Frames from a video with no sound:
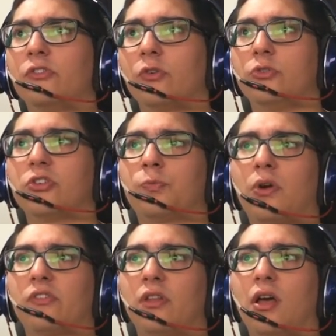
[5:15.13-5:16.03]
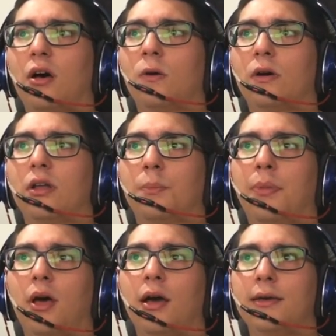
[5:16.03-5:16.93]
So you just press allow and
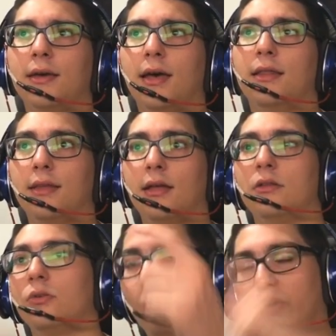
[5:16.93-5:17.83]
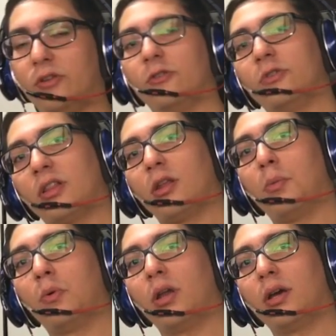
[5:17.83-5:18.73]
apply and then redo that
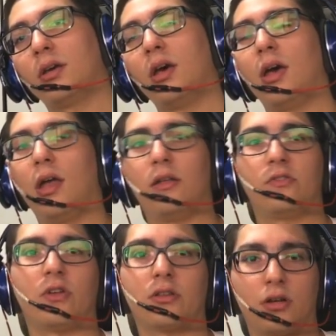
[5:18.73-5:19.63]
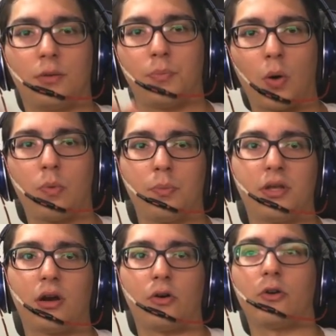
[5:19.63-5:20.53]
double click and it's not going to pop up
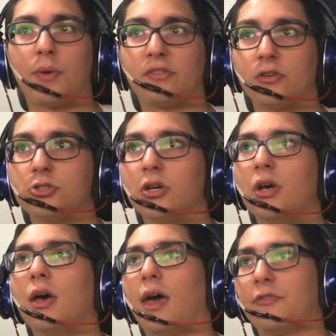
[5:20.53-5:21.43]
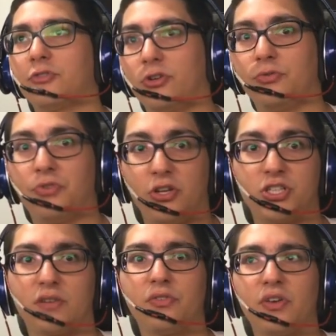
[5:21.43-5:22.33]
that error message. After you
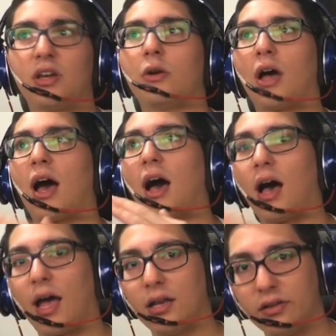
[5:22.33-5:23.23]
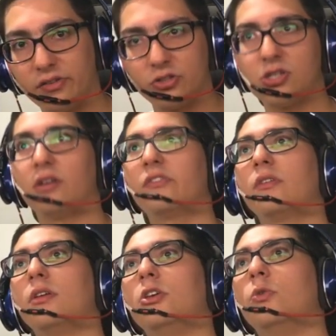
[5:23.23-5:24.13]
finish everything, I highly
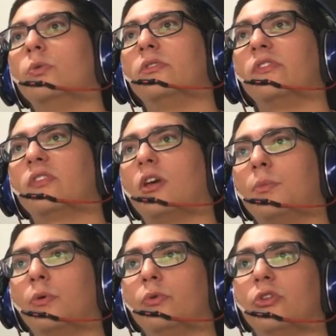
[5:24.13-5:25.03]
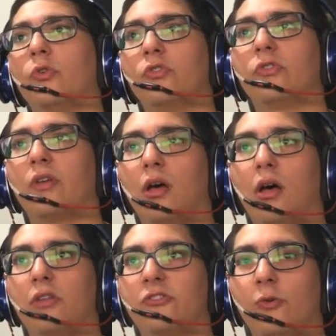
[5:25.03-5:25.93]
suggest you disable those
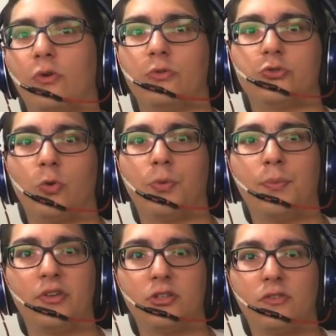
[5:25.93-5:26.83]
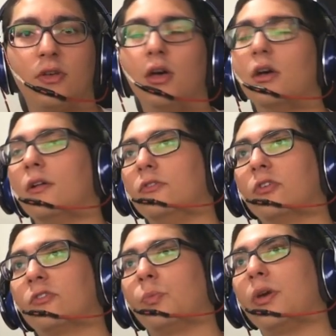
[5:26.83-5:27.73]
uh, total control permissions
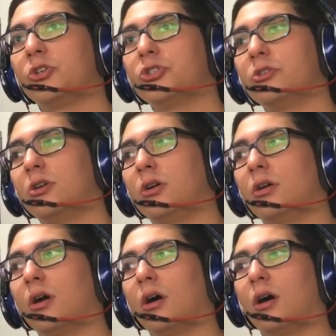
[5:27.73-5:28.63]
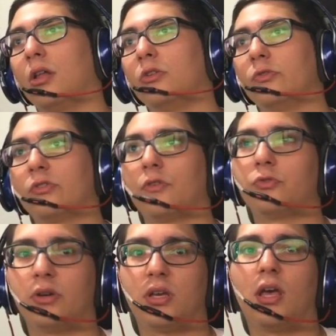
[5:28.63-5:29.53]
just to make sure uh, no
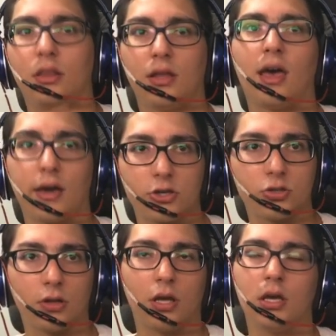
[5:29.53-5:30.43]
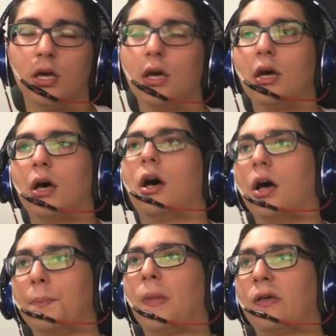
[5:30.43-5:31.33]
software can actually
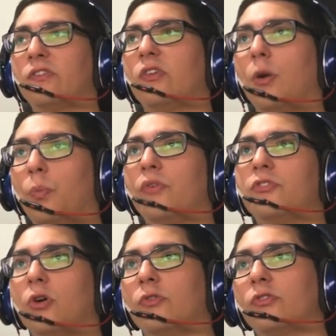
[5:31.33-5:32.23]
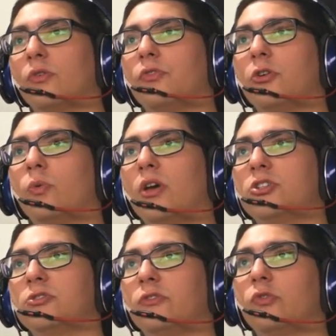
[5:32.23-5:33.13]
uh, mess up with those
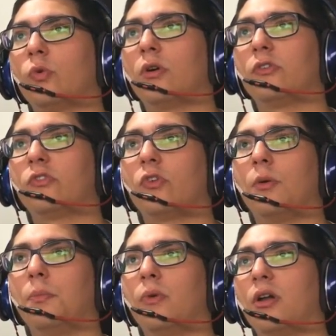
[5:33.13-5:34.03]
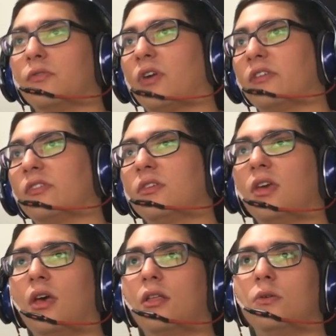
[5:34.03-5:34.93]
configurations or some unadvised
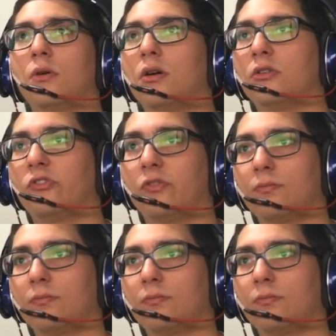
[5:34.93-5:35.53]
kid or